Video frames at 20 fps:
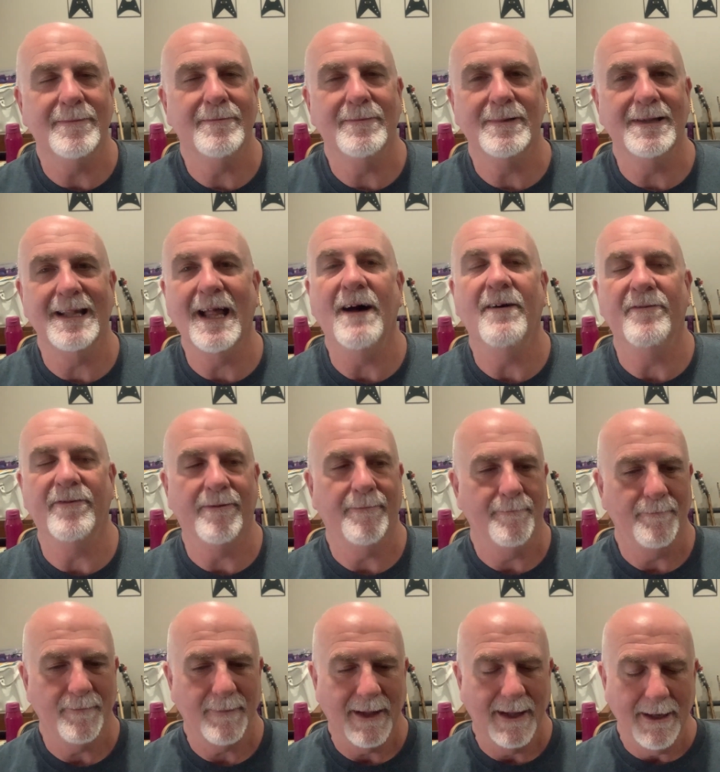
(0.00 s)
love.
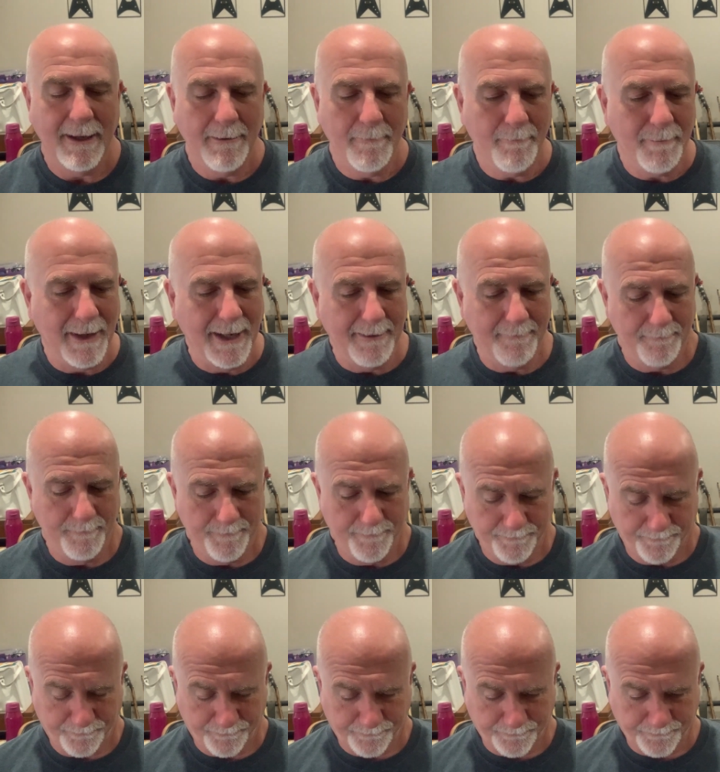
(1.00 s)
But
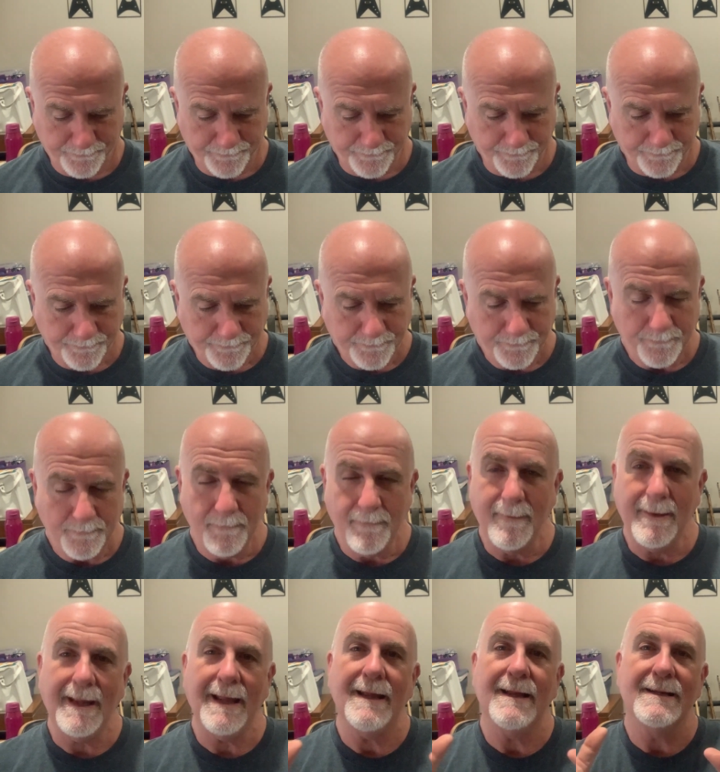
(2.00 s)

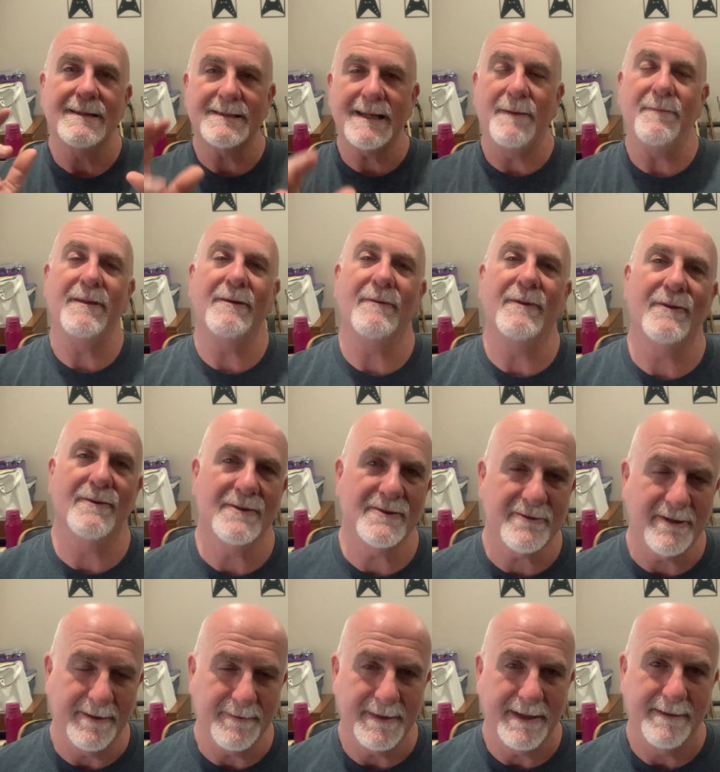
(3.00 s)
same thing with your
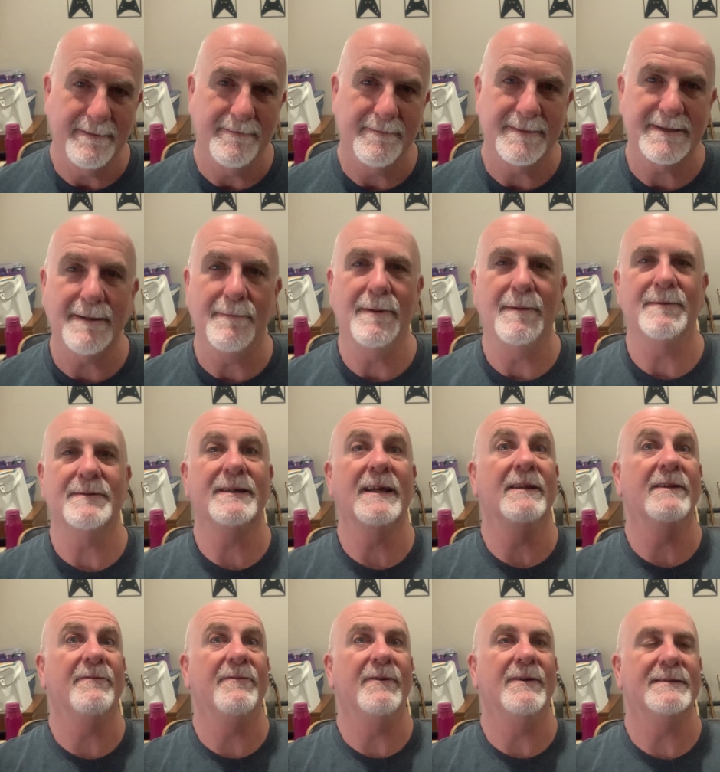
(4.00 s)
script. Some people say the
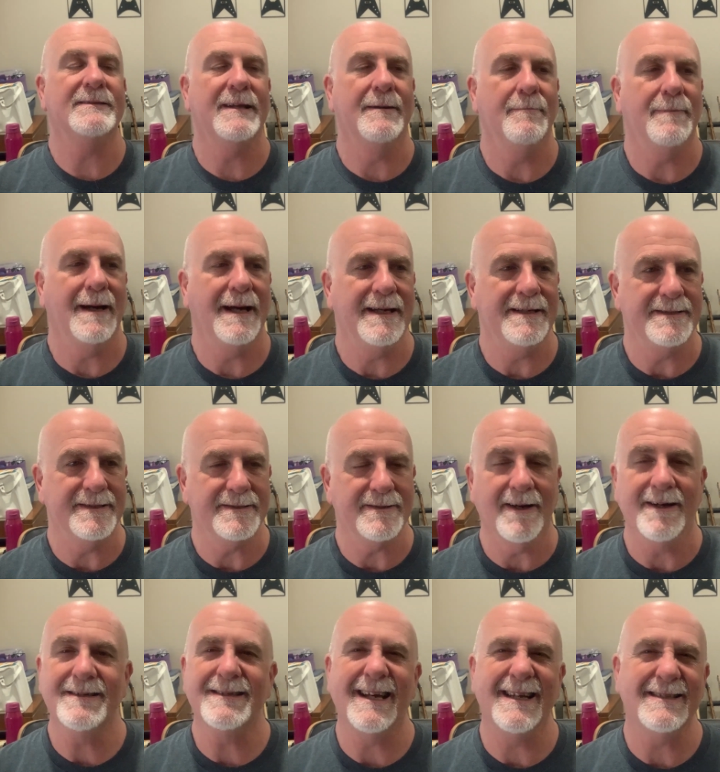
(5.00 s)
first 10 pages.
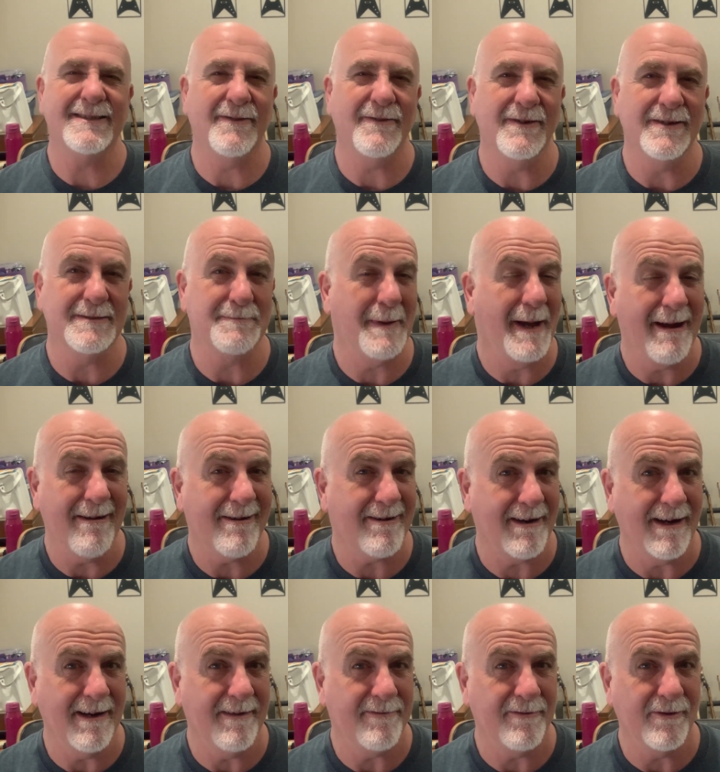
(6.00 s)
I say it's the first
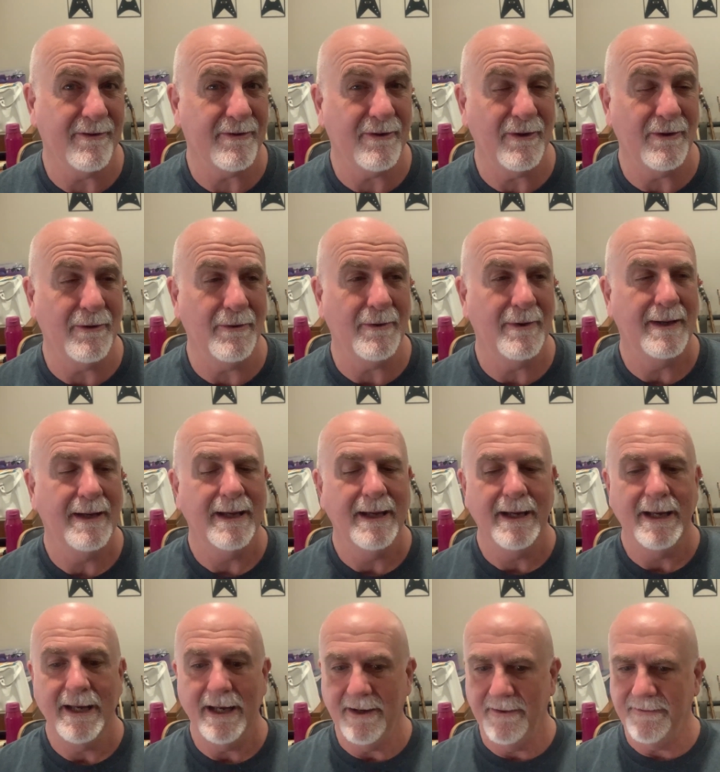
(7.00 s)
paragraph or two.
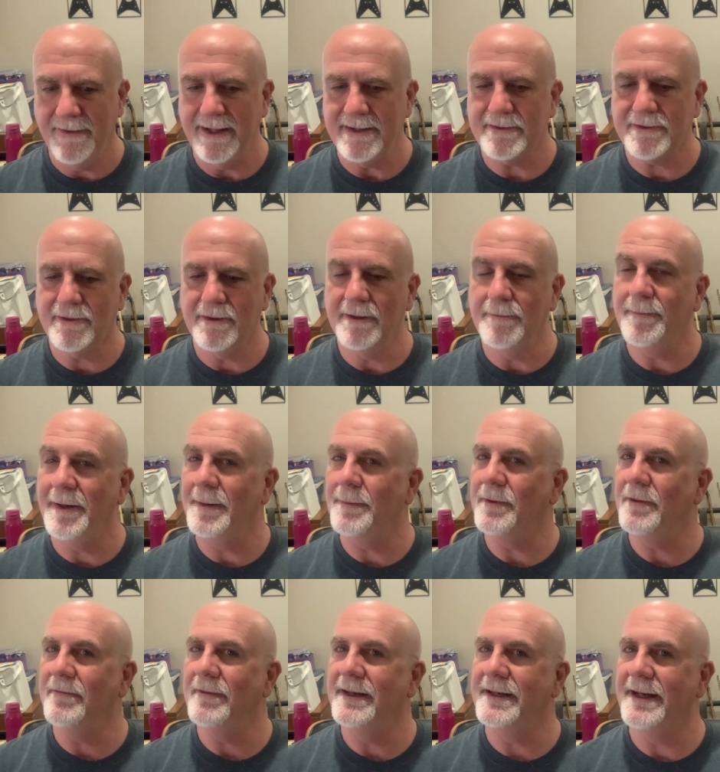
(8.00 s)
If that's good, people
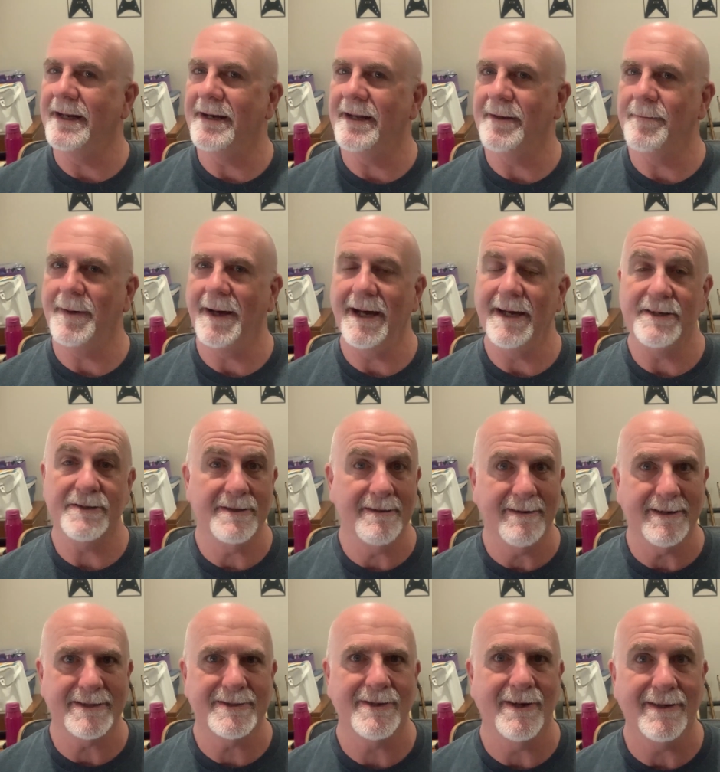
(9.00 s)
will read the end of the page and they're
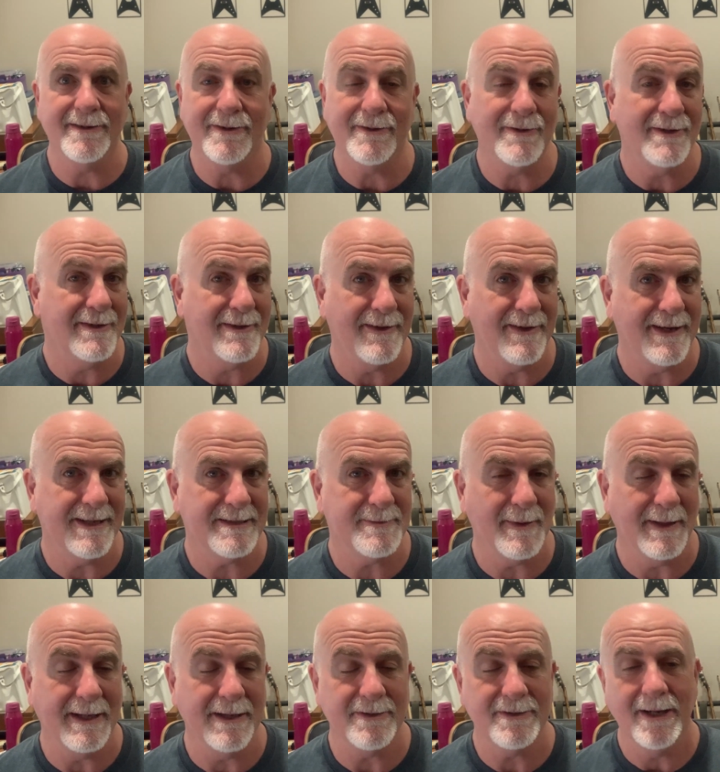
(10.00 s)
excited to turn to the next
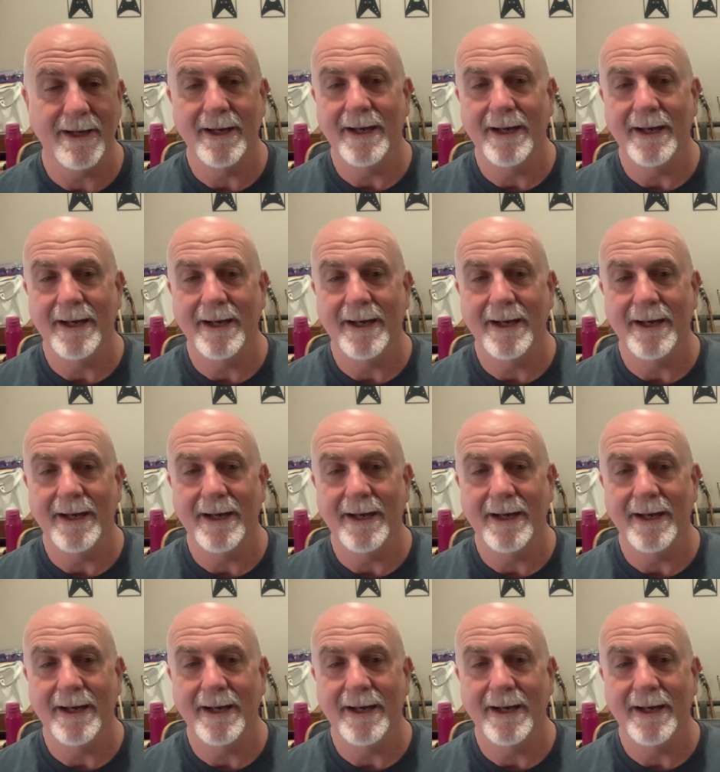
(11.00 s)
page.